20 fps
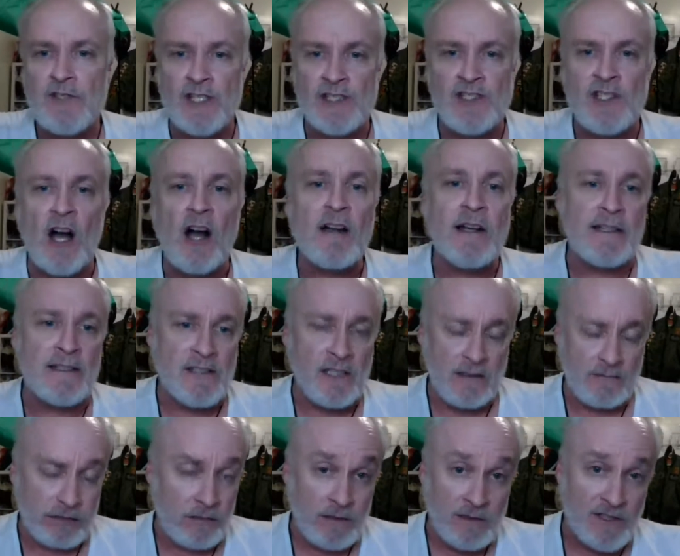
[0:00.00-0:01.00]
just talking
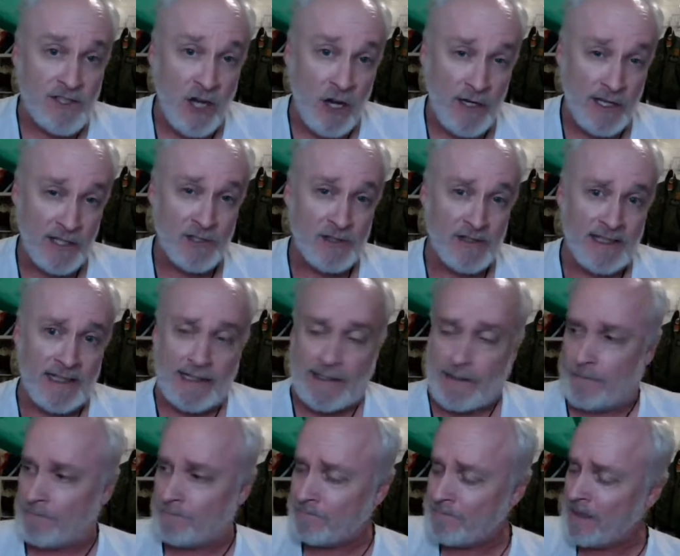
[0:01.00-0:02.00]
to the
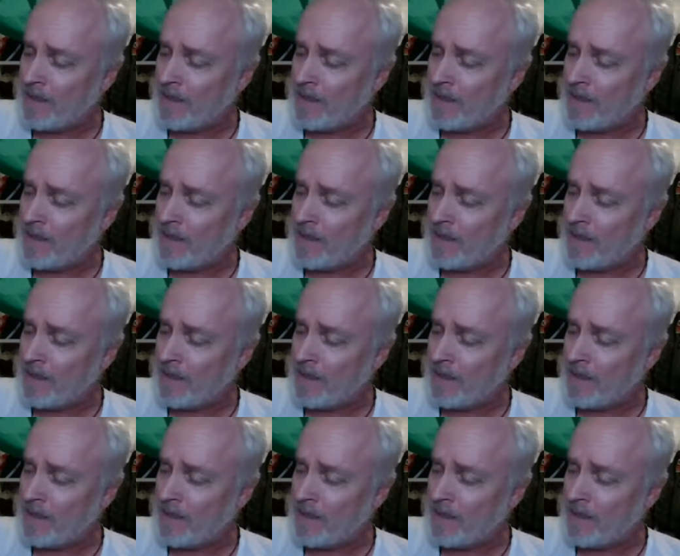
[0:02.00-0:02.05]
guy.